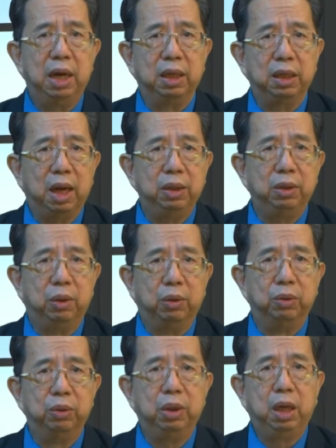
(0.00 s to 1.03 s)
an
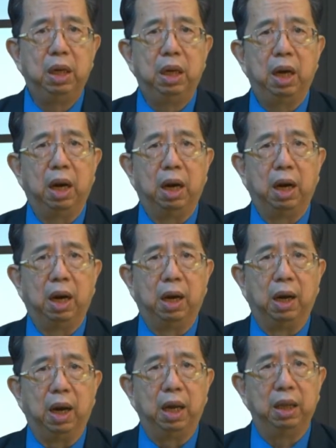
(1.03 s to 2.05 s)
unknown
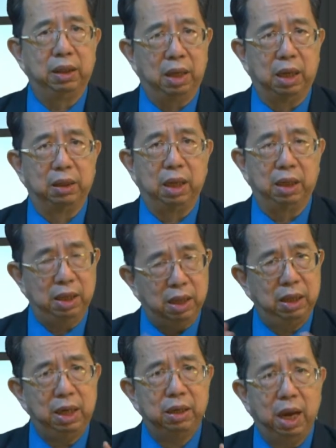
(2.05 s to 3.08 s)
uh, and an,
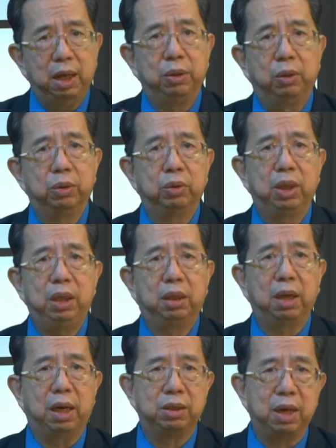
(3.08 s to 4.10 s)
an, area unknown to the
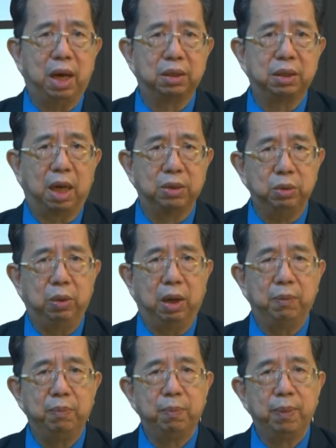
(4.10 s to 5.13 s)
Hittites as
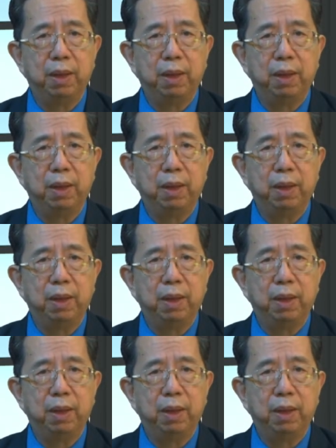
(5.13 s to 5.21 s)
Asua.